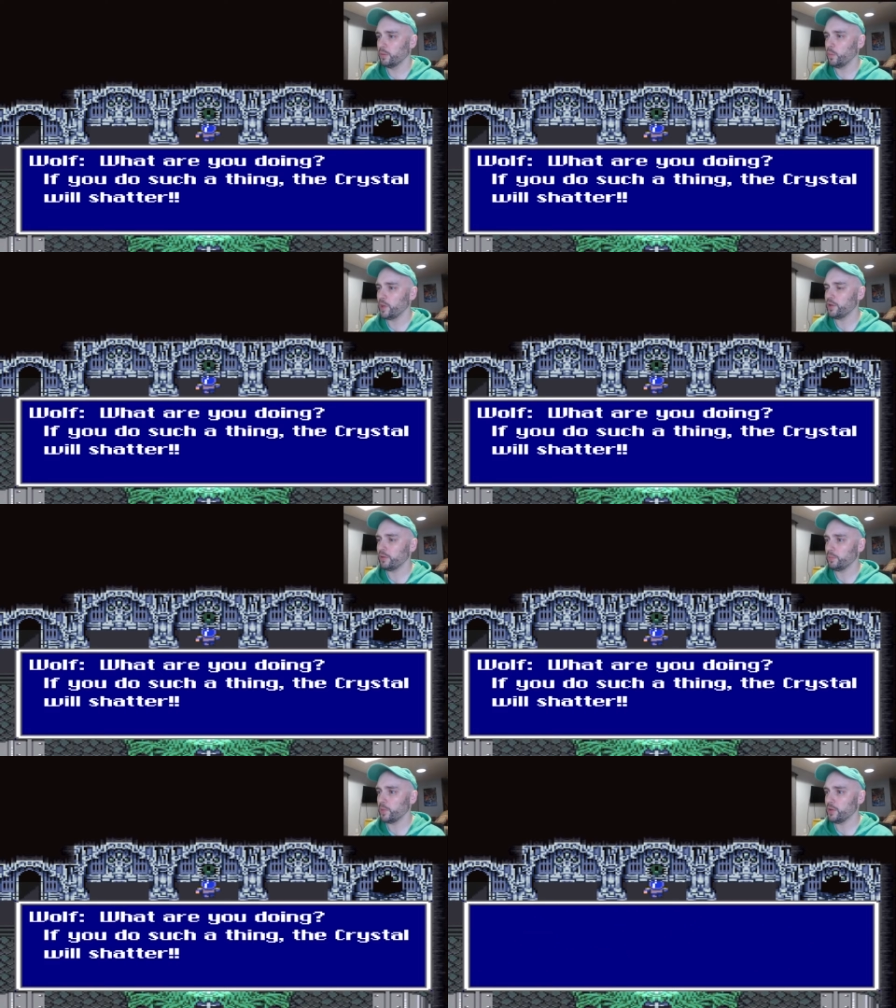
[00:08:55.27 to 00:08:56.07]
Why do
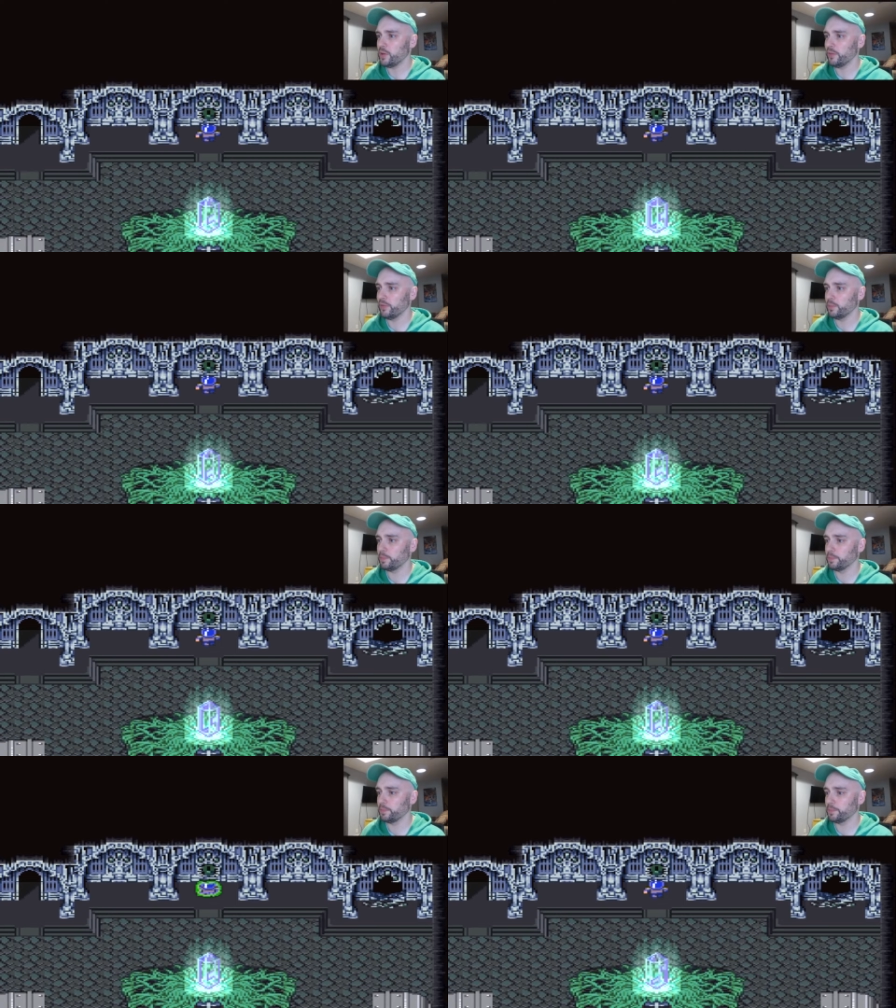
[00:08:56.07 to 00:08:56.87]
you why do you have a
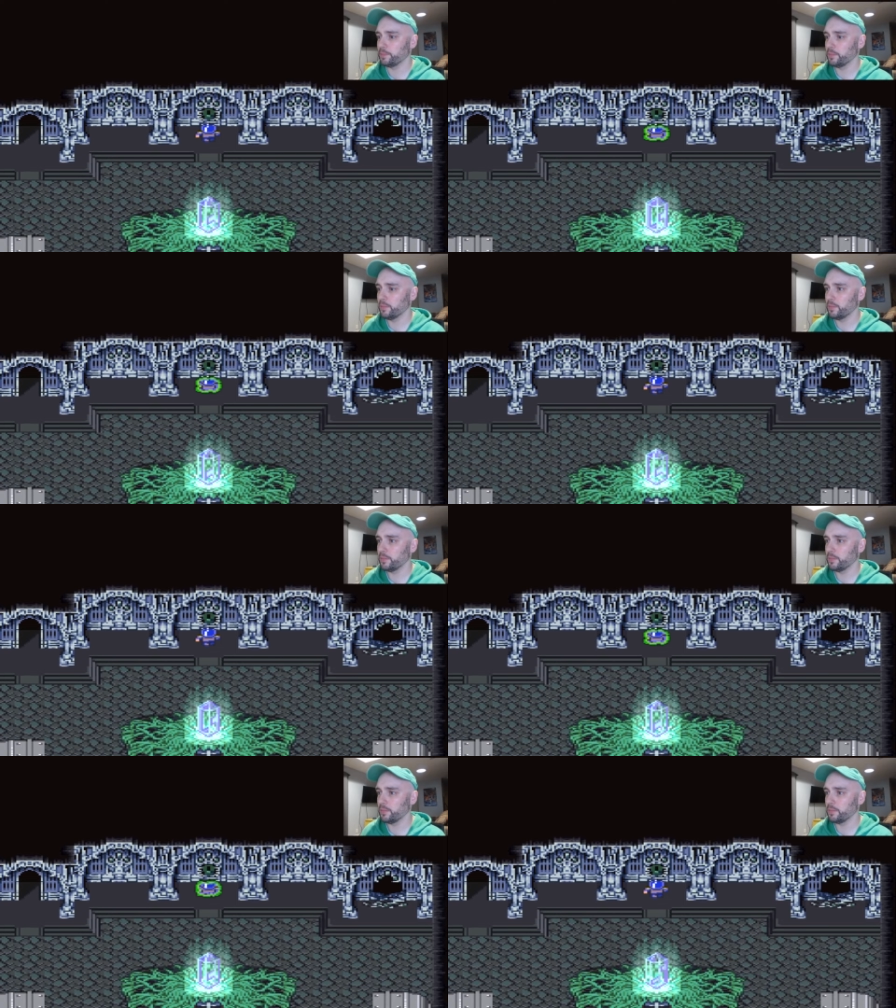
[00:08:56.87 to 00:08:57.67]

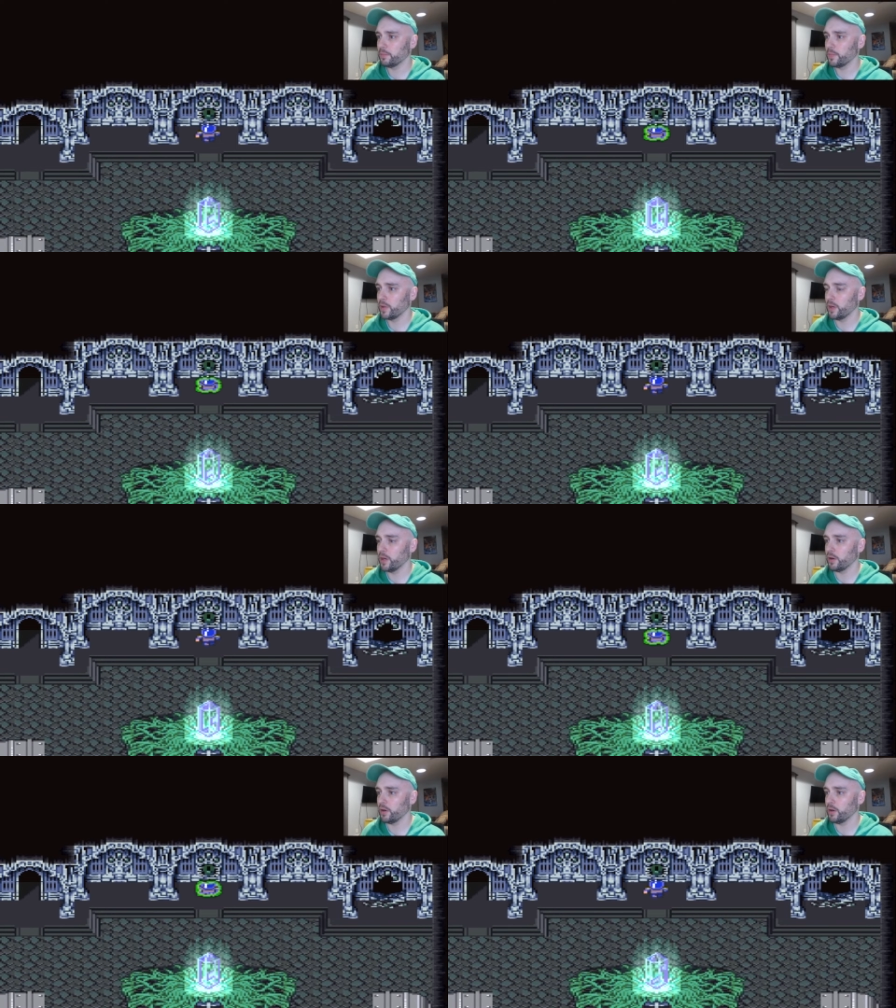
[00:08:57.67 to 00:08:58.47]

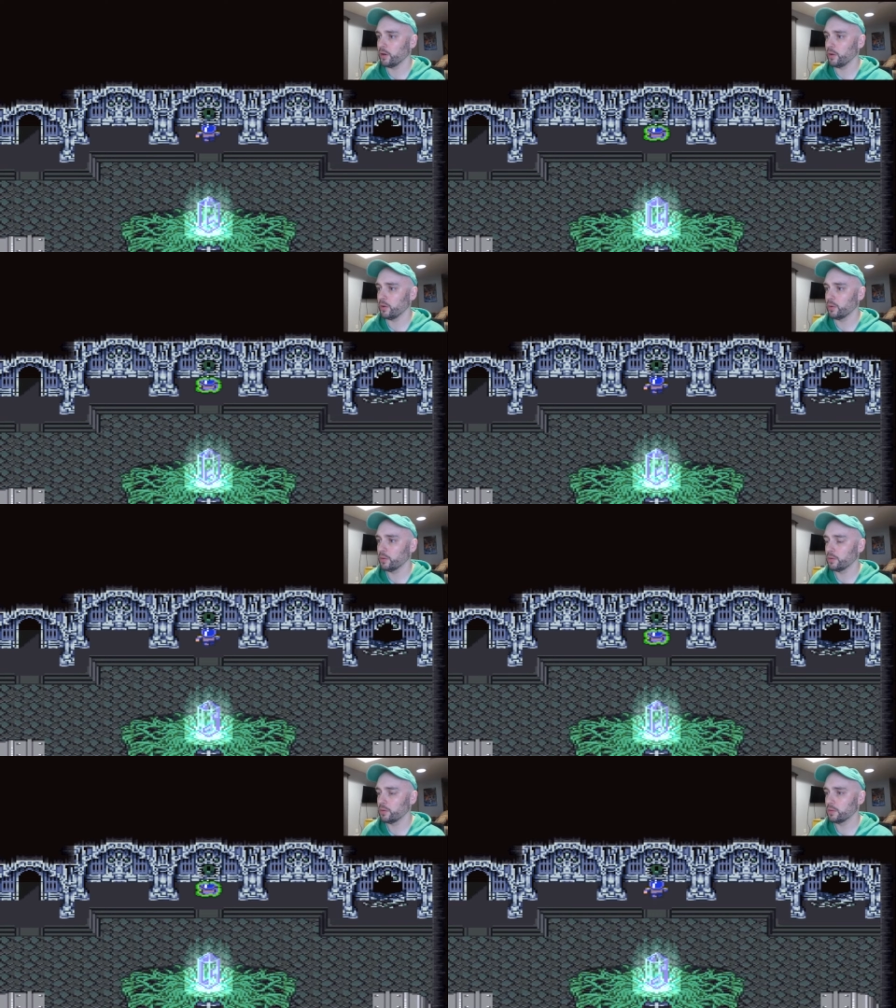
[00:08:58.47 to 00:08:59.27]
uh-oh.
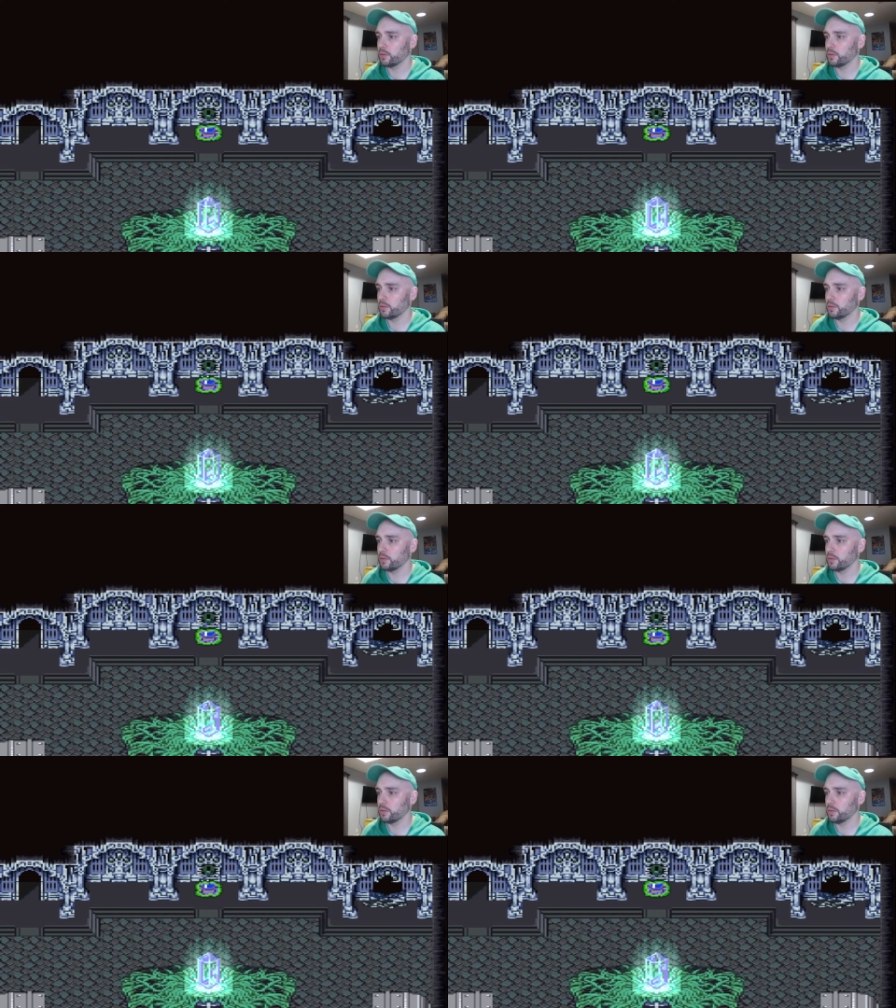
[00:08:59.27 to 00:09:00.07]

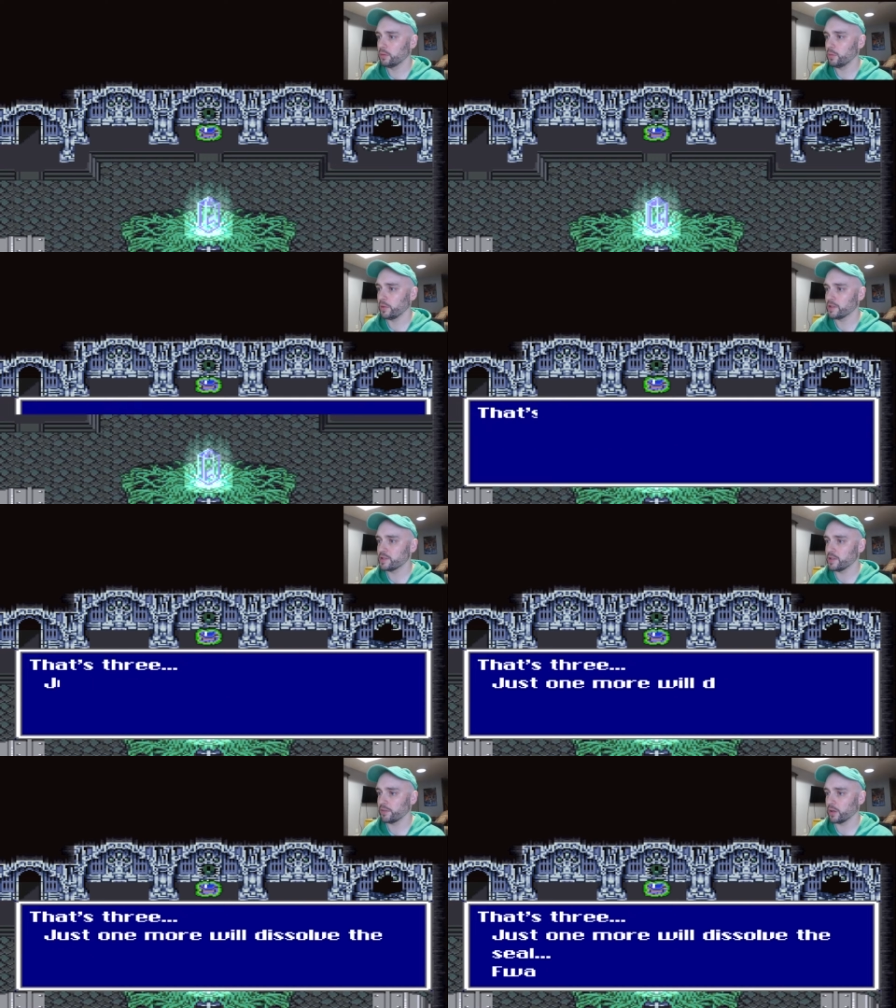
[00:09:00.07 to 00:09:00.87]
Well, oh,
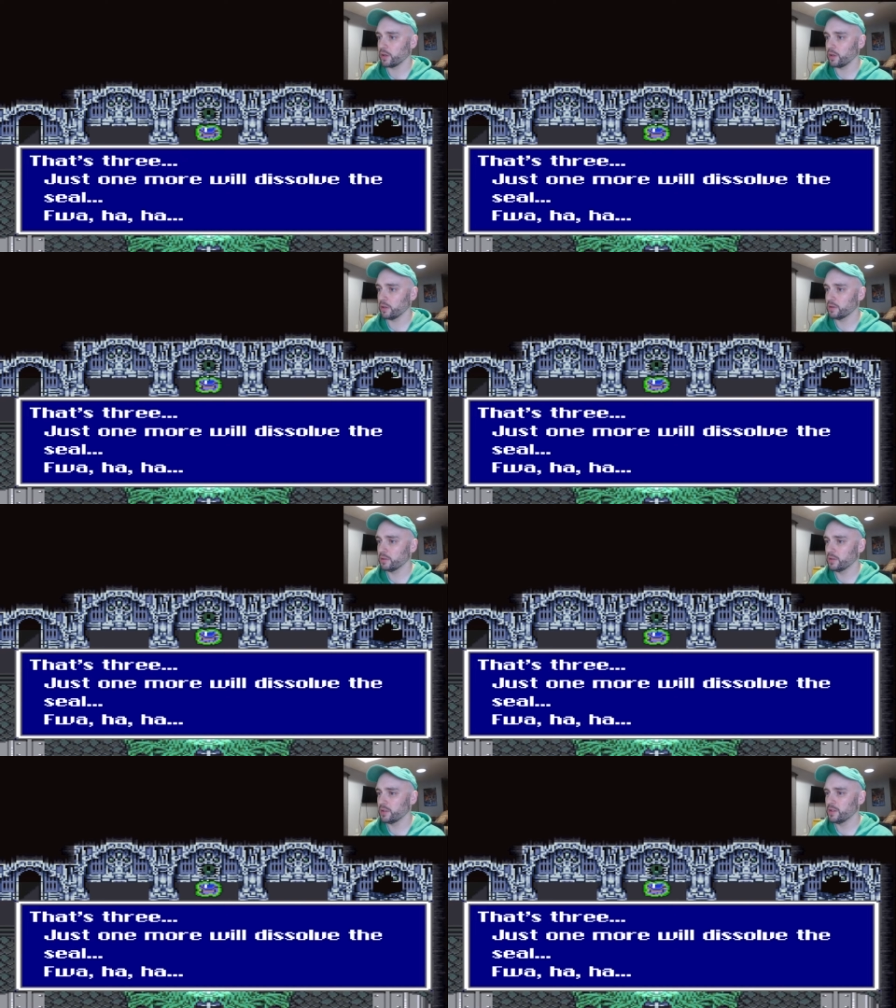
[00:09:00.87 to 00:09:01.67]
that's a different color.
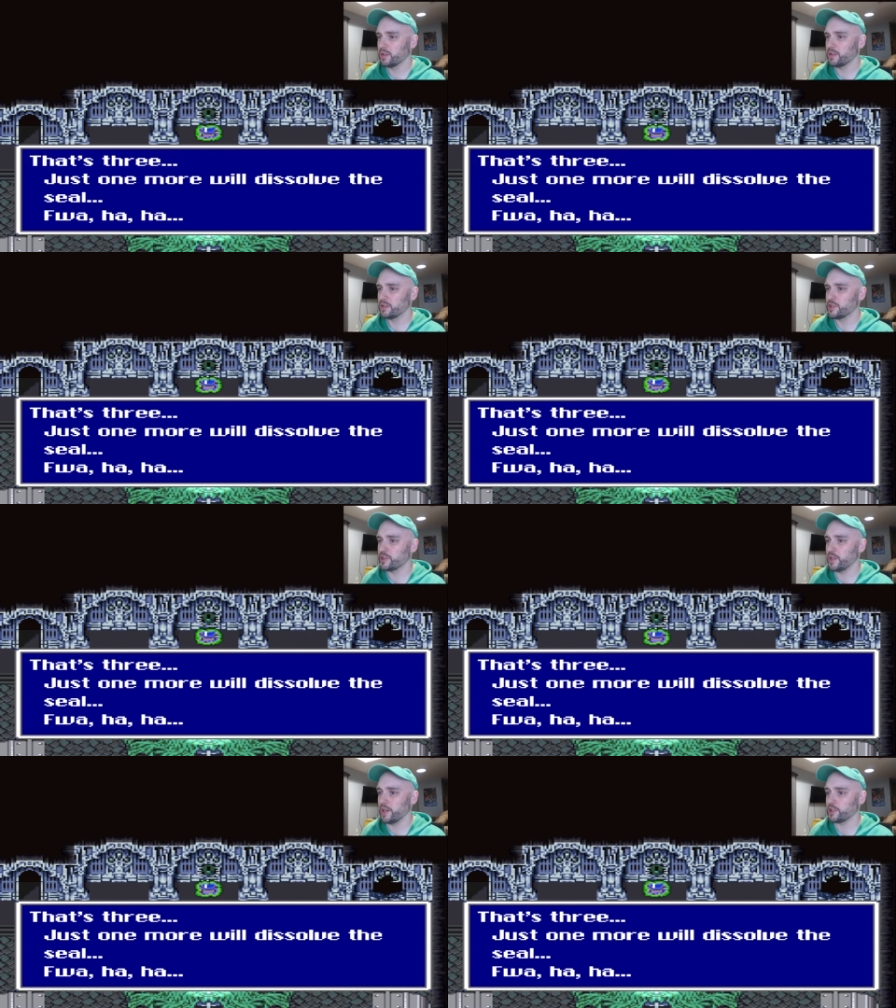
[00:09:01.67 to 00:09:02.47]

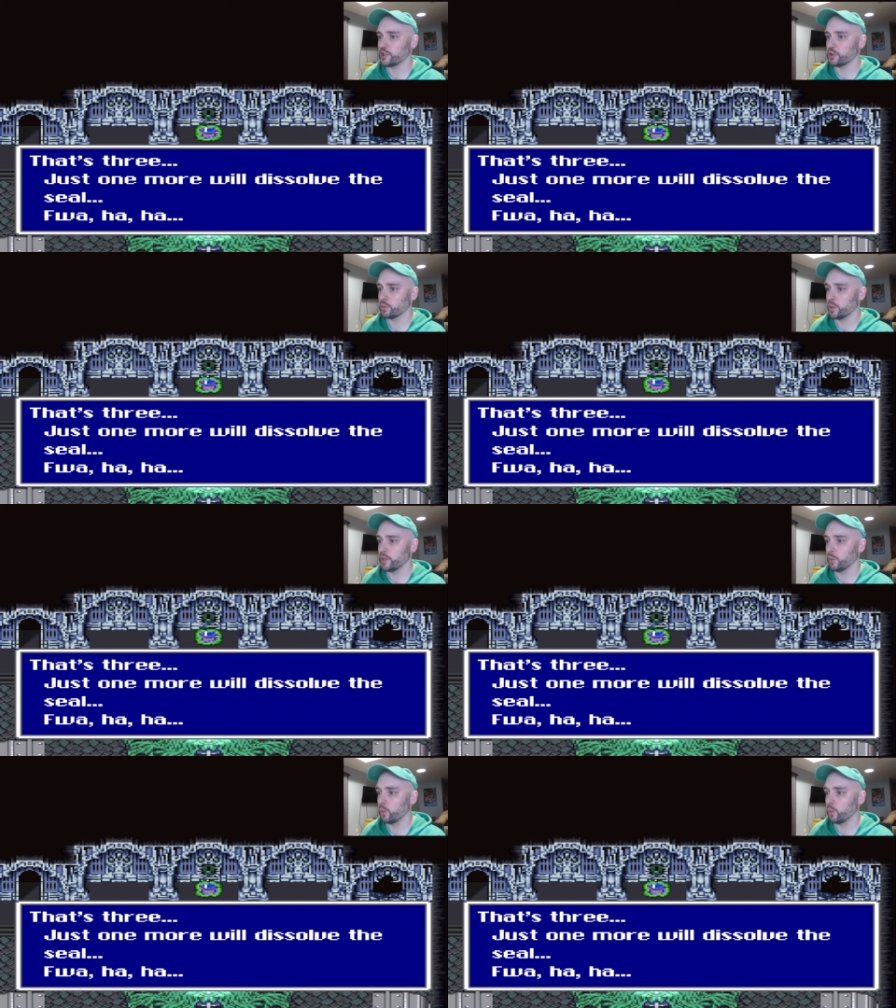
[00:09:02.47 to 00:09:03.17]
That's three.